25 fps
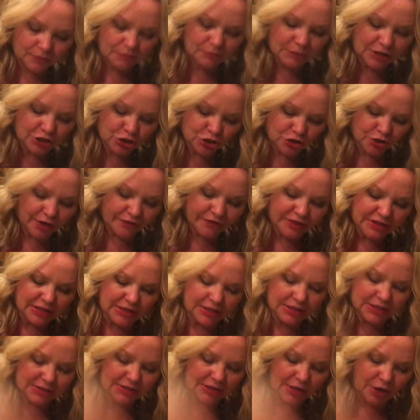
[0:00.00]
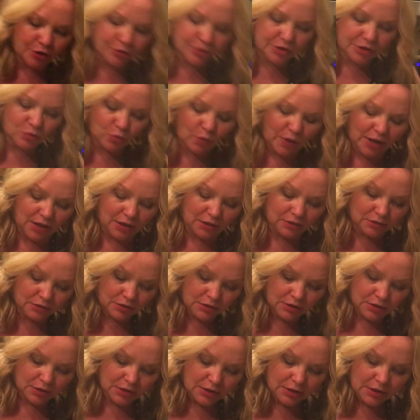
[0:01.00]
make sure everything is coated well,
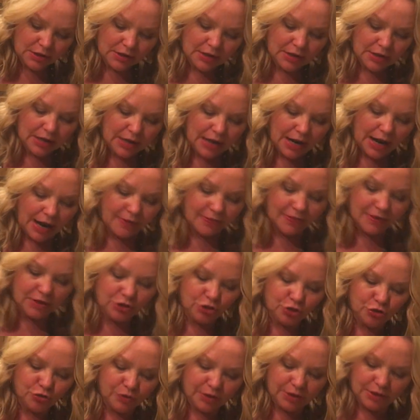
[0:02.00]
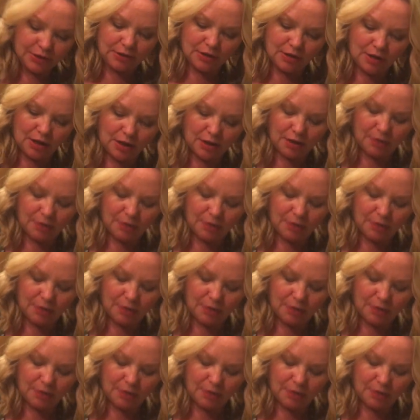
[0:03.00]
and then you can